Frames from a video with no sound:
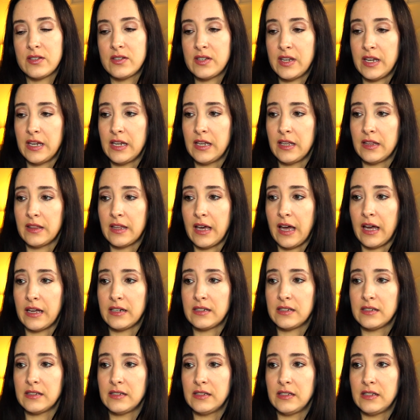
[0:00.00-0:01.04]
saying
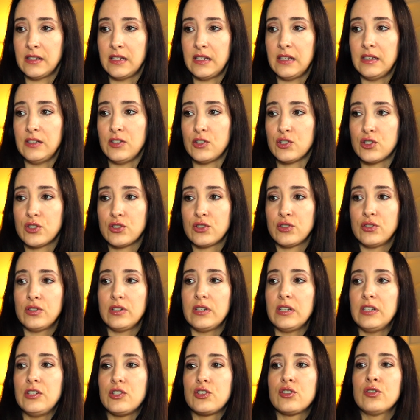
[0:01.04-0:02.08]
that
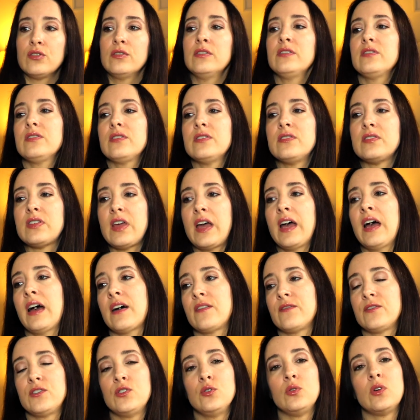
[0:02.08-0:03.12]
insurances
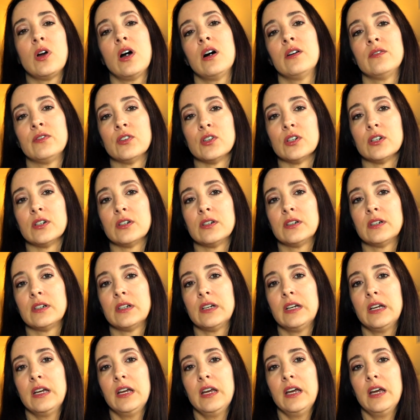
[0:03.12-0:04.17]
have to cover
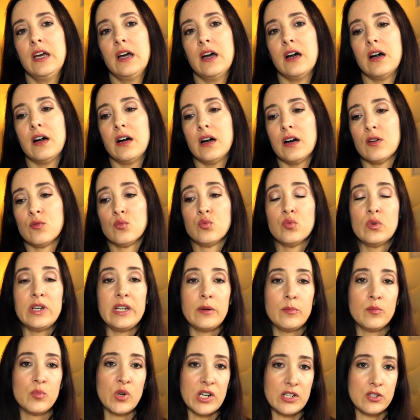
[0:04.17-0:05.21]

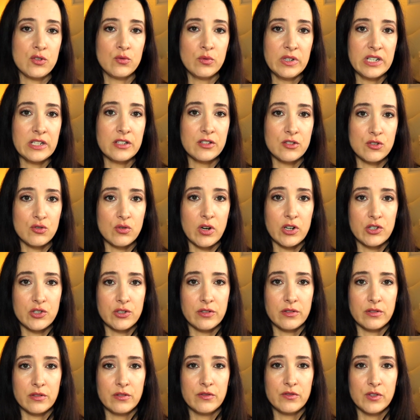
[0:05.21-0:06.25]
breast
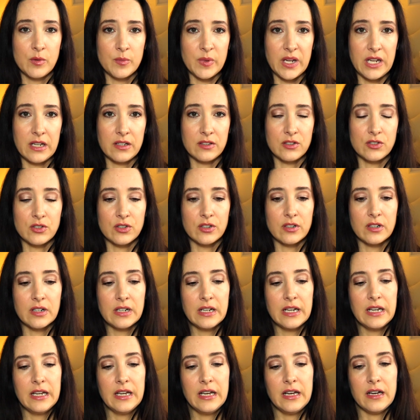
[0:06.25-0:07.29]
reconstruction from cancer.
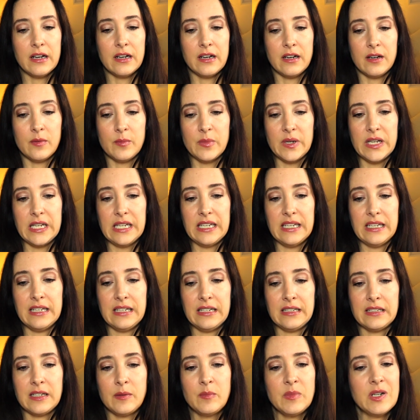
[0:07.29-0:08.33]

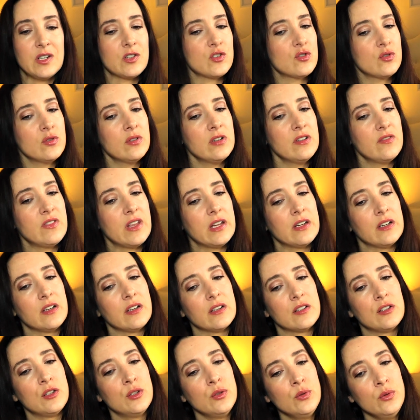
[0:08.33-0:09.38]
And I'm not sure if that
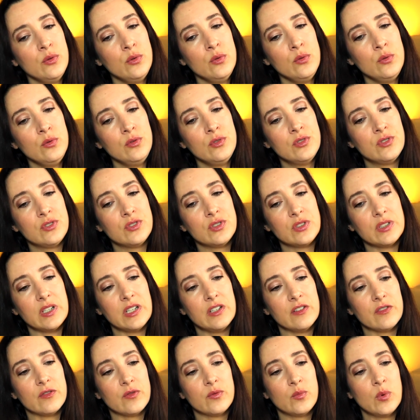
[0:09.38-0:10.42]
includes
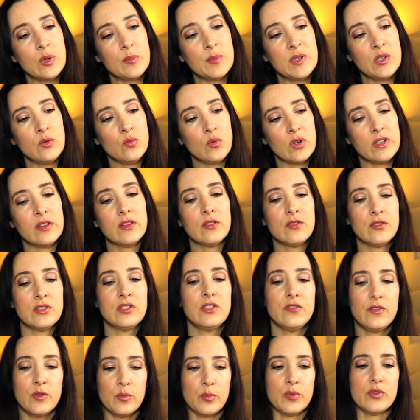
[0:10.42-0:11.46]
if women, there's
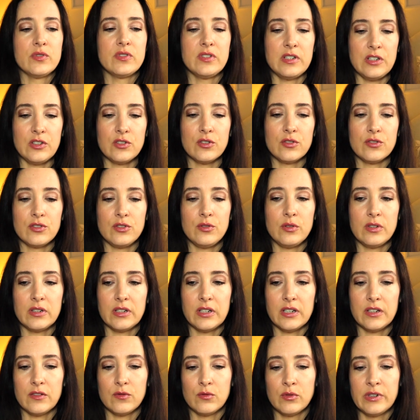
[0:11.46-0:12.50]
different procedures. You can
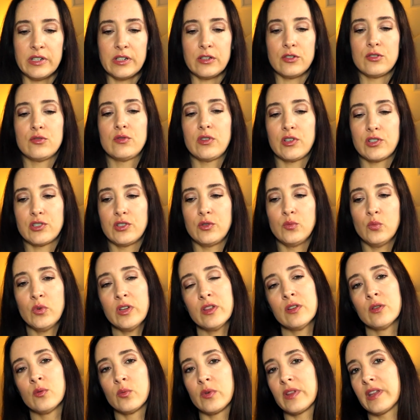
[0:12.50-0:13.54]
have reconstruction
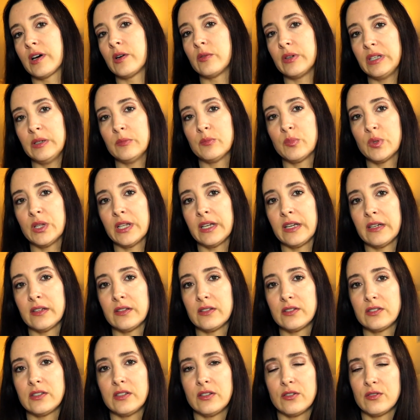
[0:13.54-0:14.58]
with or without
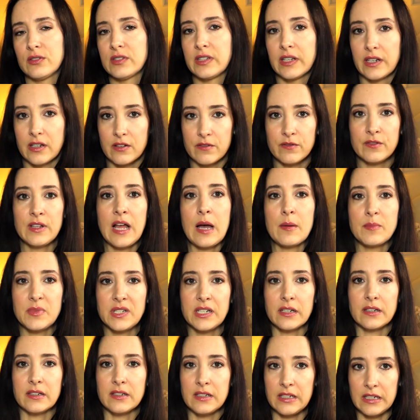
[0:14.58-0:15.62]
implants, and there's like a flap
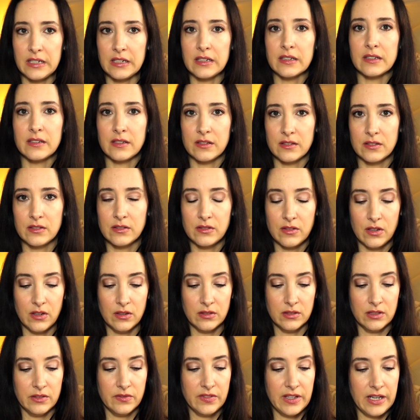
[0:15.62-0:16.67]
technique and
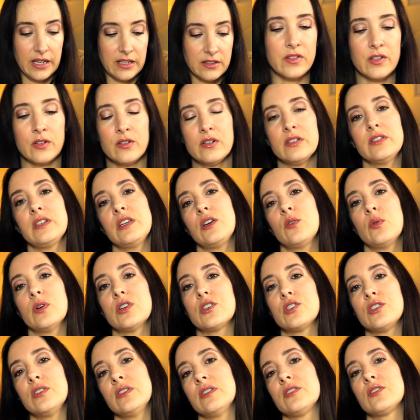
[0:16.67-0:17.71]
all of that. There is a
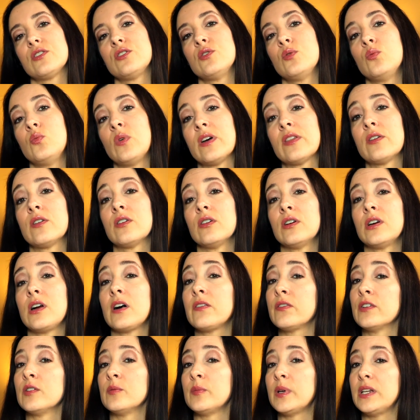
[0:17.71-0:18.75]
question as to whether
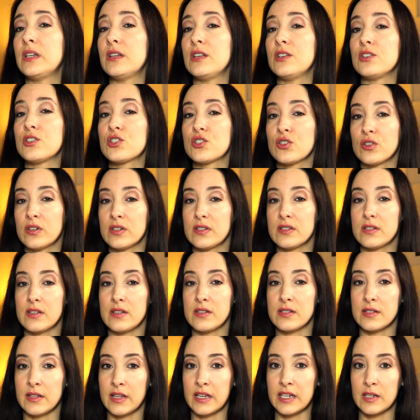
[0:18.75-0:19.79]
government
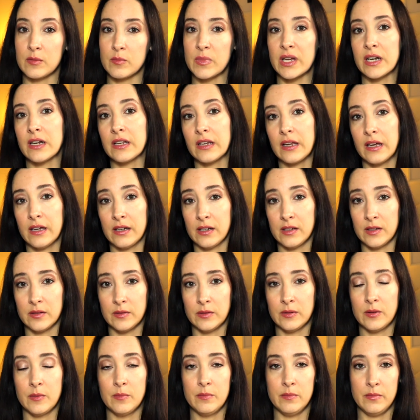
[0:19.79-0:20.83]
insurances like
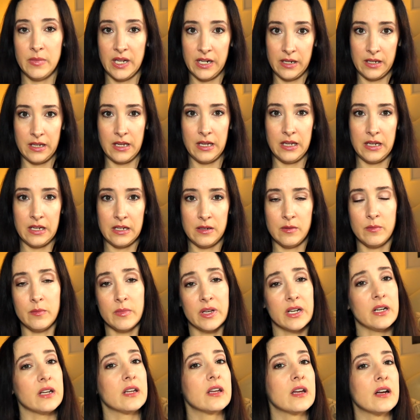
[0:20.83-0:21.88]
Medi-Cal, Medicaid,
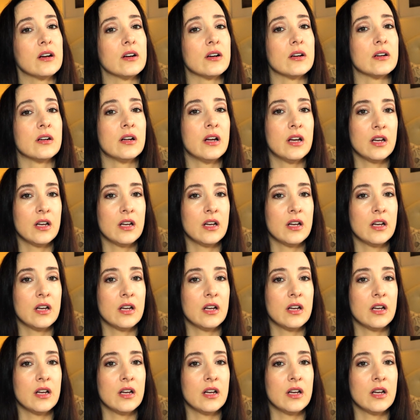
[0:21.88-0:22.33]
and Medicare